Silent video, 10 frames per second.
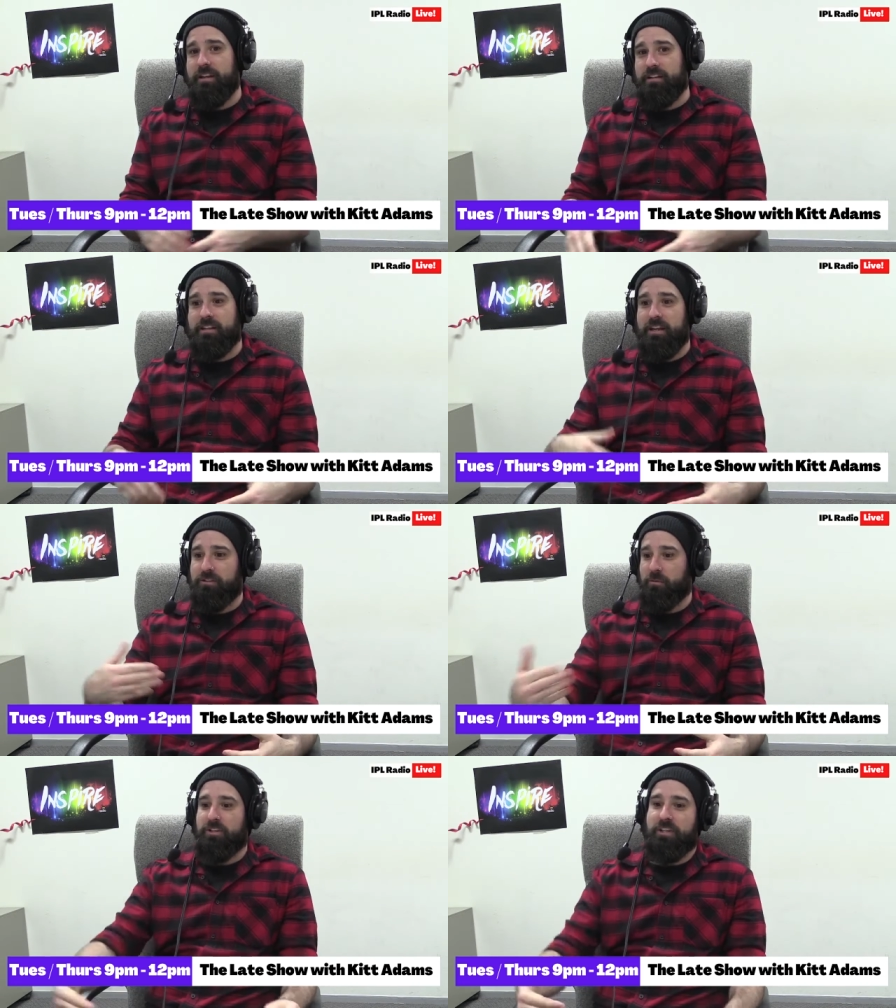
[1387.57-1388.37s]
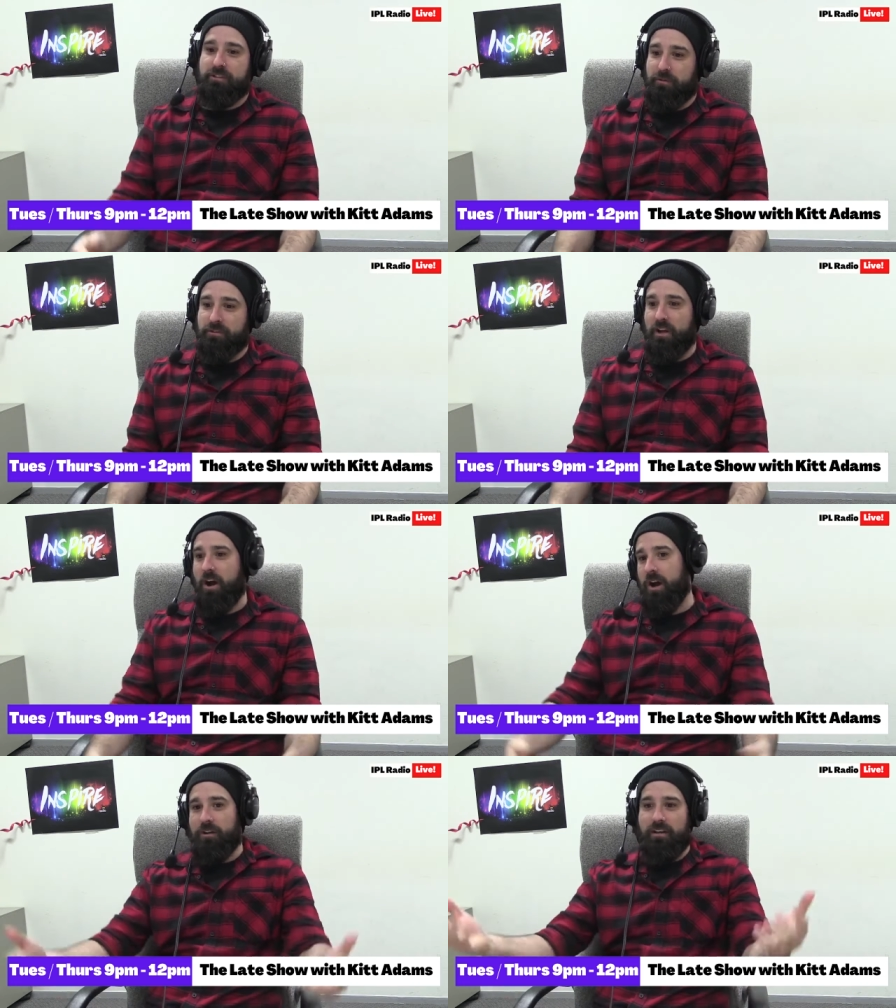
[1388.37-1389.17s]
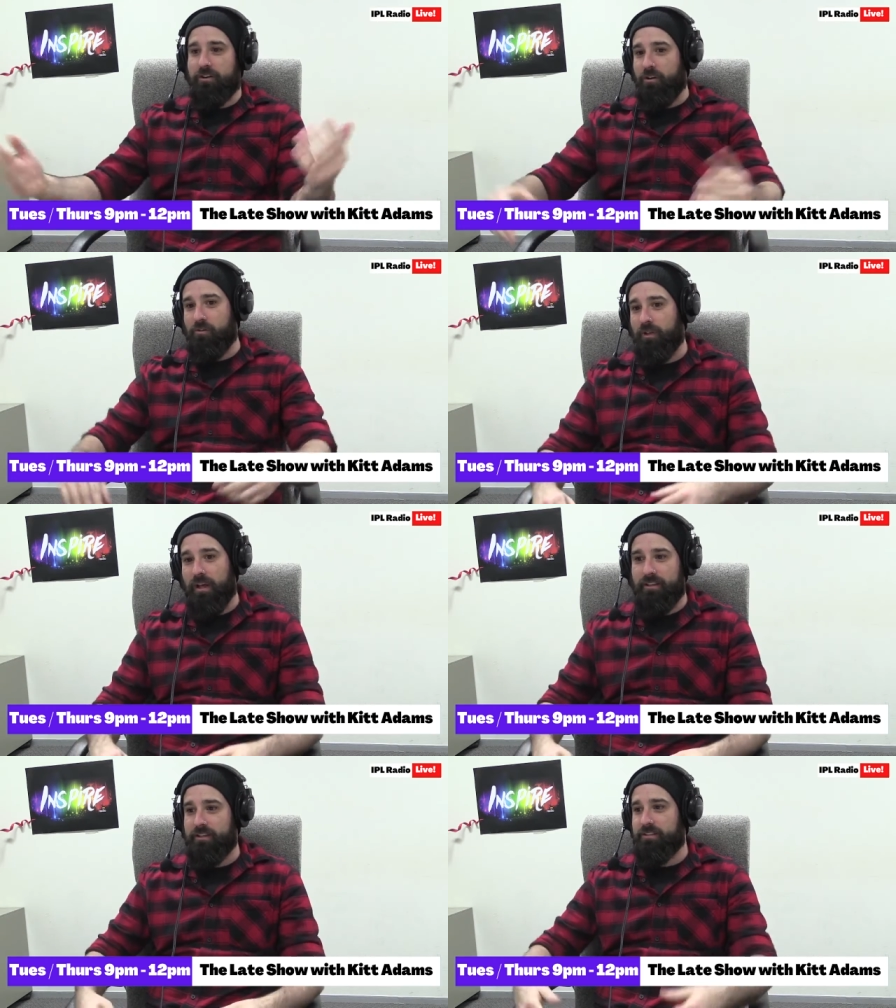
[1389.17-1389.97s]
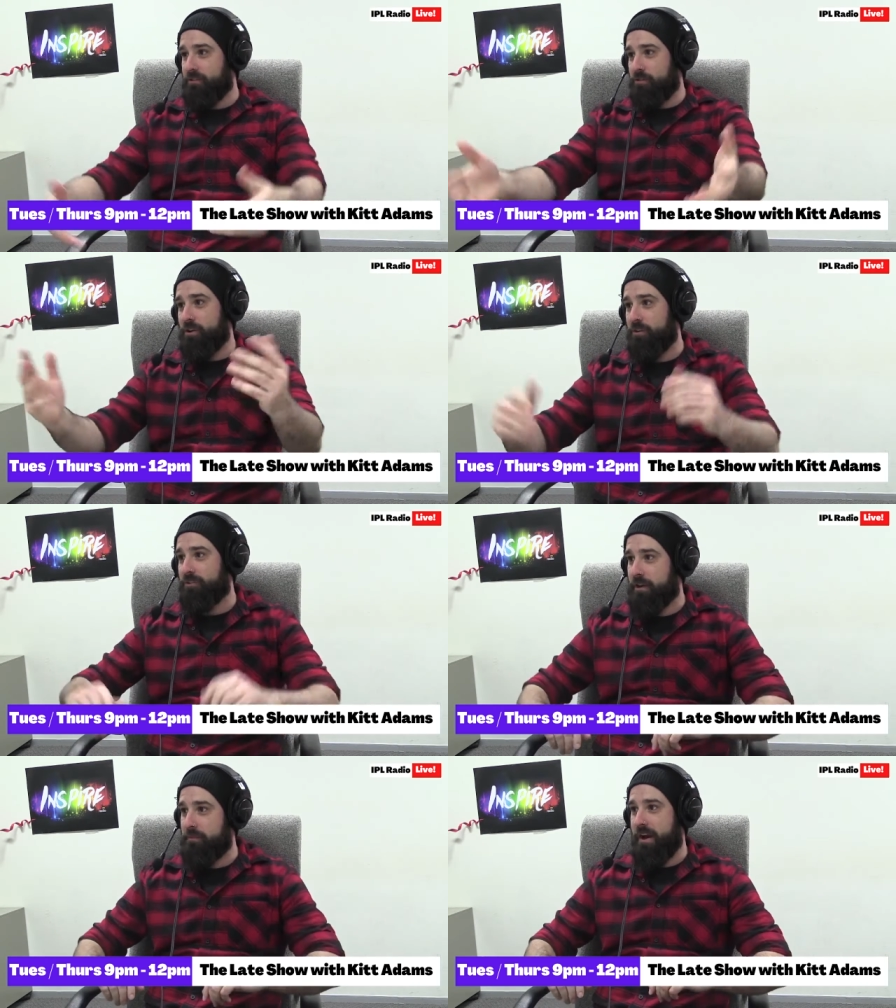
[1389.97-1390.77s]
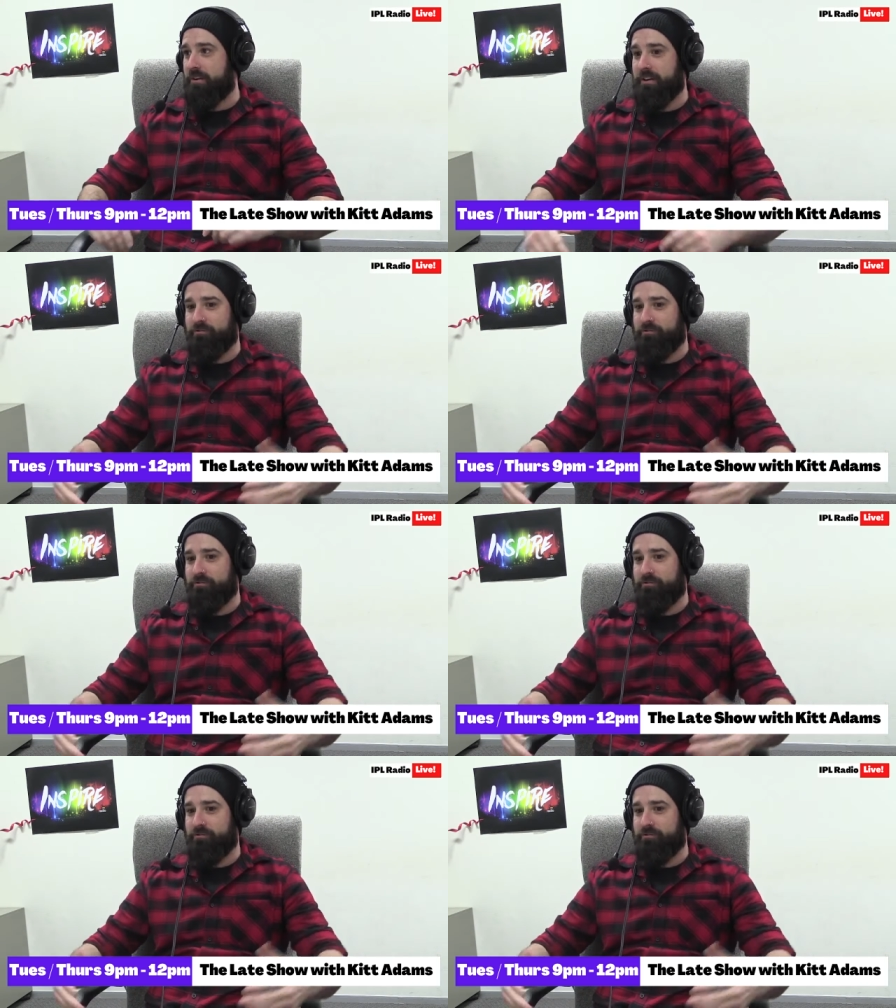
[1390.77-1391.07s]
kids watching these films say, oh yeah, cool, like there's 2 girls getting married, great.